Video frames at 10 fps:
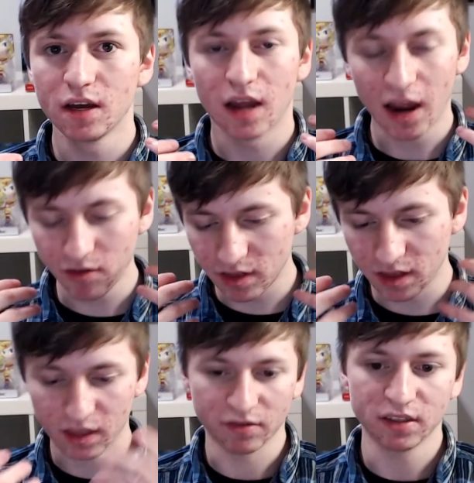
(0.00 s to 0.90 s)

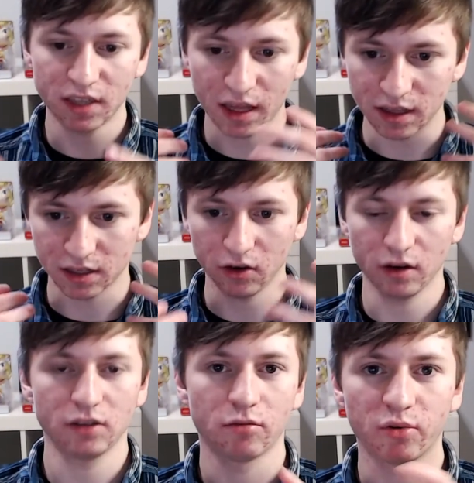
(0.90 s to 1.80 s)
everything they've said, this
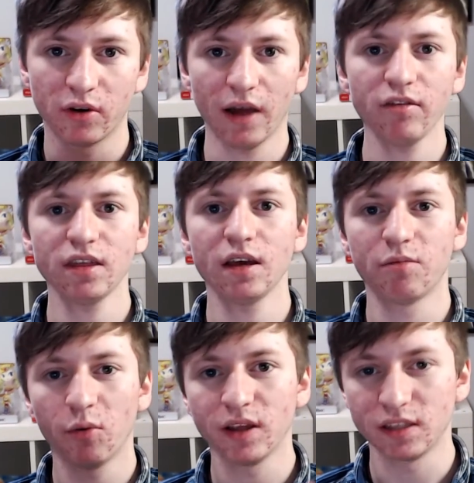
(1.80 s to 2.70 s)
earnings report, everything
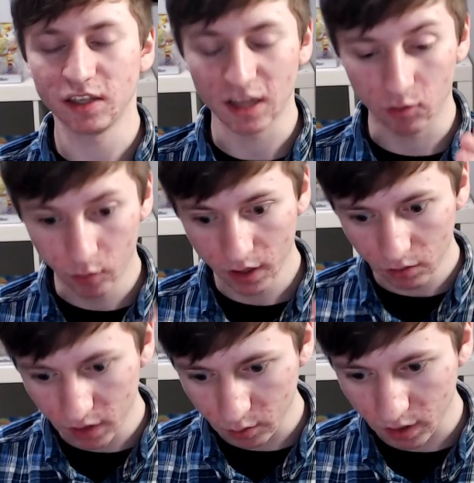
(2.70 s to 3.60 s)
points to they really,
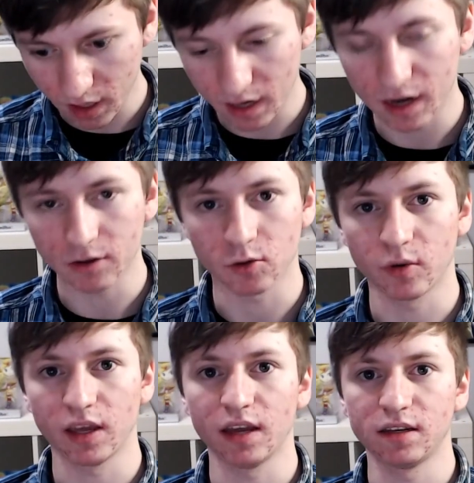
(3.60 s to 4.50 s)
really want to get it out
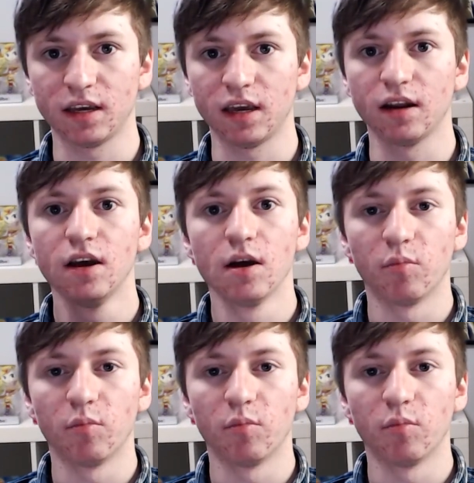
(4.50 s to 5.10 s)
twenty eighteen,